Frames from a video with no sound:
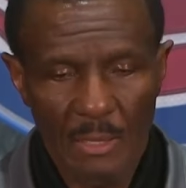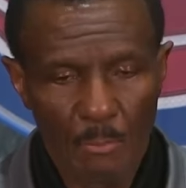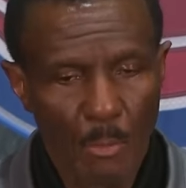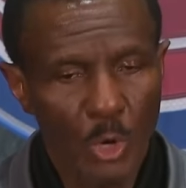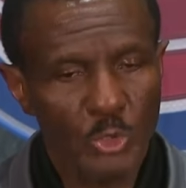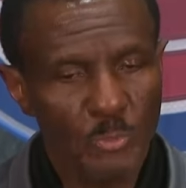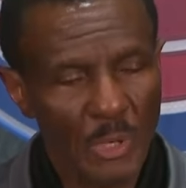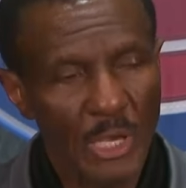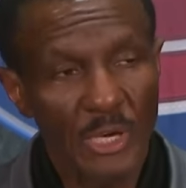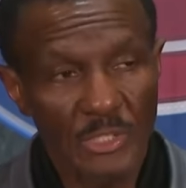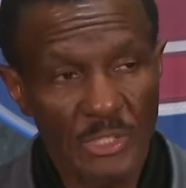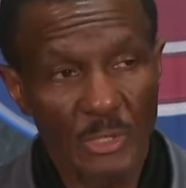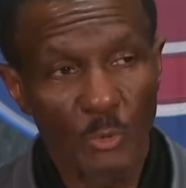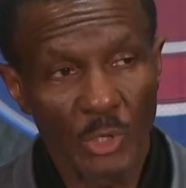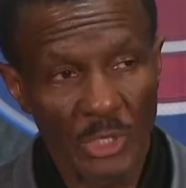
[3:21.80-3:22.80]
And most
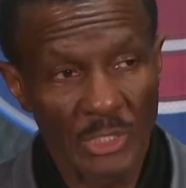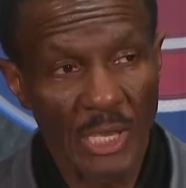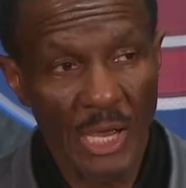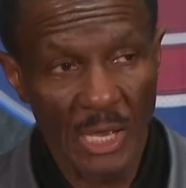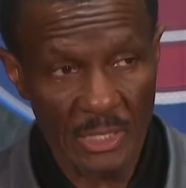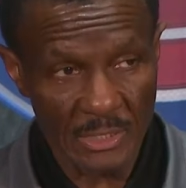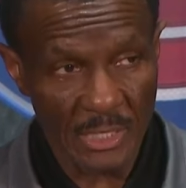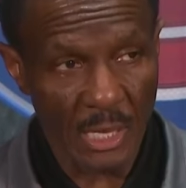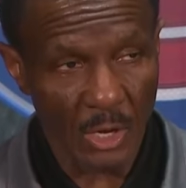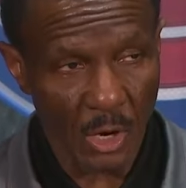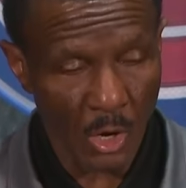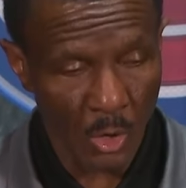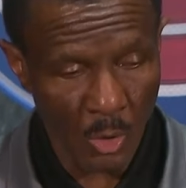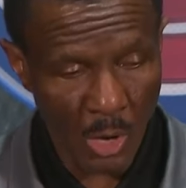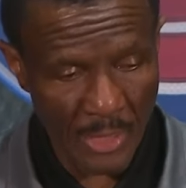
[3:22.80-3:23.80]
players, it does. Oh,